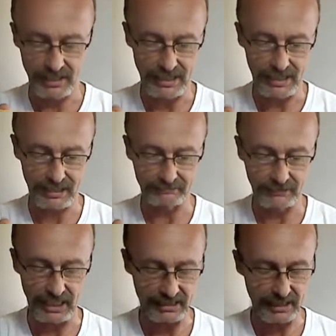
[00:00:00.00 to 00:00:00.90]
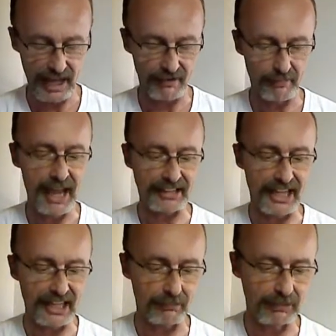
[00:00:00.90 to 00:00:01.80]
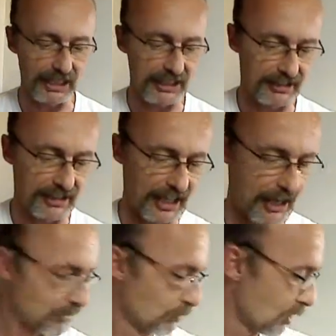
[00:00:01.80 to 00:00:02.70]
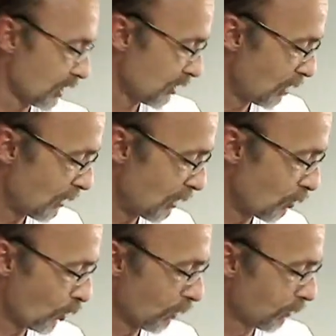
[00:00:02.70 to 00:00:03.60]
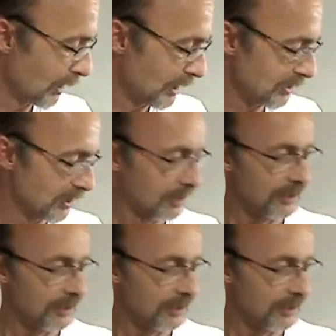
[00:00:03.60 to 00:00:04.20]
I did have a magnetic plate that I was working on, my rotor plate,